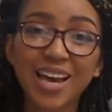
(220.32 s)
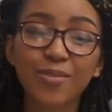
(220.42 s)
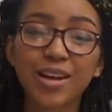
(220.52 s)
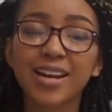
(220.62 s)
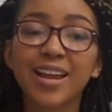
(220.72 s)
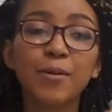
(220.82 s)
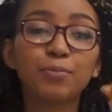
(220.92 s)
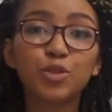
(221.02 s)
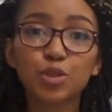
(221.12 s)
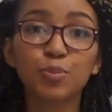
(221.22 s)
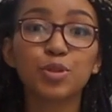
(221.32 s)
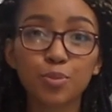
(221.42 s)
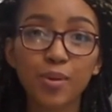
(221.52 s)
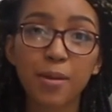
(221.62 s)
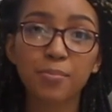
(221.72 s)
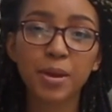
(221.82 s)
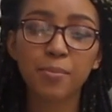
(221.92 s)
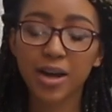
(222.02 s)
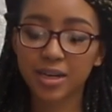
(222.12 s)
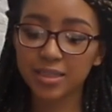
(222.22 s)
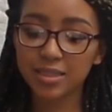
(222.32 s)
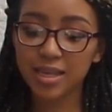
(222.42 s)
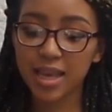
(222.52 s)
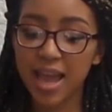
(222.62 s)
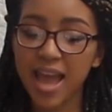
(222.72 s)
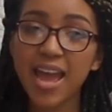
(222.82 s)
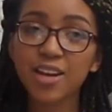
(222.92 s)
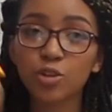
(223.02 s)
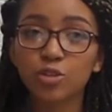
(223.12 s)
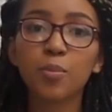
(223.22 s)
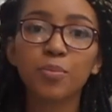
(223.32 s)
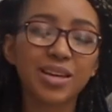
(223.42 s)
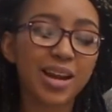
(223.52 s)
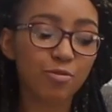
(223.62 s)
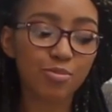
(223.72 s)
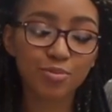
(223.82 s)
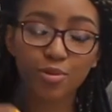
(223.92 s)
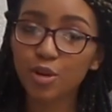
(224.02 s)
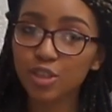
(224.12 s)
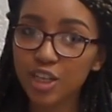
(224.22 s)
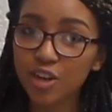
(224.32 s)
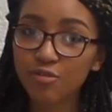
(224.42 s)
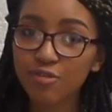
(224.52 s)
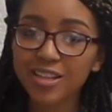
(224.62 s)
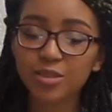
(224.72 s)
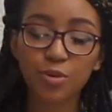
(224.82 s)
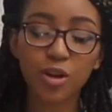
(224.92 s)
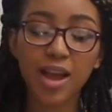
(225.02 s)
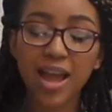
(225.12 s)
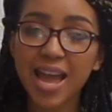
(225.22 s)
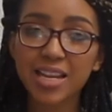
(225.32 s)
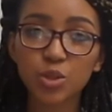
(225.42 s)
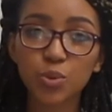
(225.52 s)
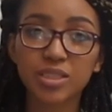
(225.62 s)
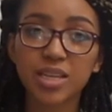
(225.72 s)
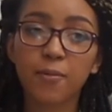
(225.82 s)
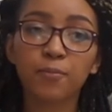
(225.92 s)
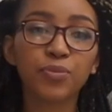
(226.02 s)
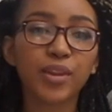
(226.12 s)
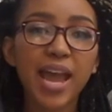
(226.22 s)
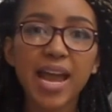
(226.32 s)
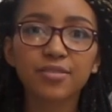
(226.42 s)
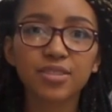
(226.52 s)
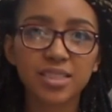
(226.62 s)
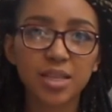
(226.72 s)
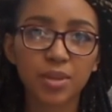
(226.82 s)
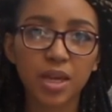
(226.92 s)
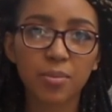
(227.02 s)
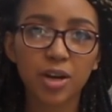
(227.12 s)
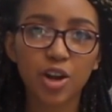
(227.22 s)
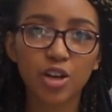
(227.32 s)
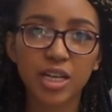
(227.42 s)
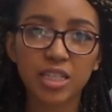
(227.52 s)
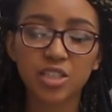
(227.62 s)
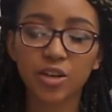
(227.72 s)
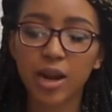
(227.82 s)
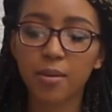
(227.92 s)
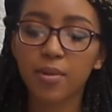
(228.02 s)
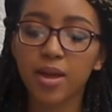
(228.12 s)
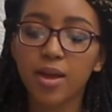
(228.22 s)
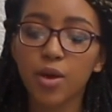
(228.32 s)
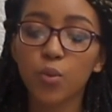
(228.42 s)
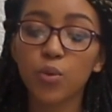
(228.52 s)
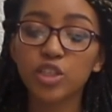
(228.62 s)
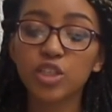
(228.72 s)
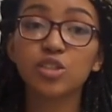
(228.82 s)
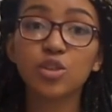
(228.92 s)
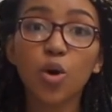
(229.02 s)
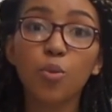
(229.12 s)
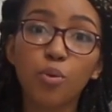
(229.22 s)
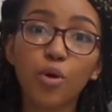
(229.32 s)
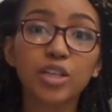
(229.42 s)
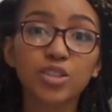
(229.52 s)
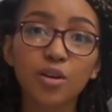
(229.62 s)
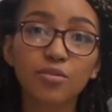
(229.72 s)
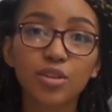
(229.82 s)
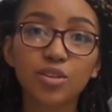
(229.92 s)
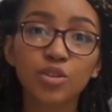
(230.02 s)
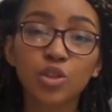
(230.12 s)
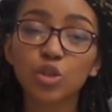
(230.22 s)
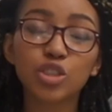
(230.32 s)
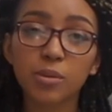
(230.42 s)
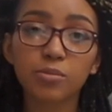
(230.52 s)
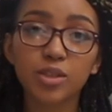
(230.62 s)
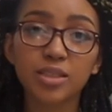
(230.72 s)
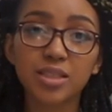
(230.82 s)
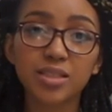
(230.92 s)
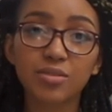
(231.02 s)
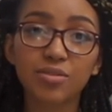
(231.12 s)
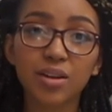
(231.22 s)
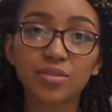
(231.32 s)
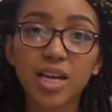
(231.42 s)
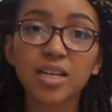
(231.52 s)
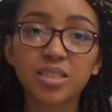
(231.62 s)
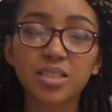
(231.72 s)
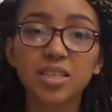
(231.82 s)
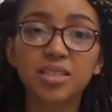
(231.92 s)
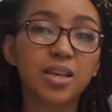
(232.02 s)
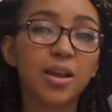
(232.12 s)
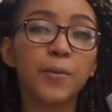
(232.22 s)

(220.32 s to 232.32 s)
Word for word: to that one. Super super happy about it. And on top of that, I've been promoting it on Facebook and Twitter and I've said something about it on Instagram, which is the whole point of the No Shame 365 challenge is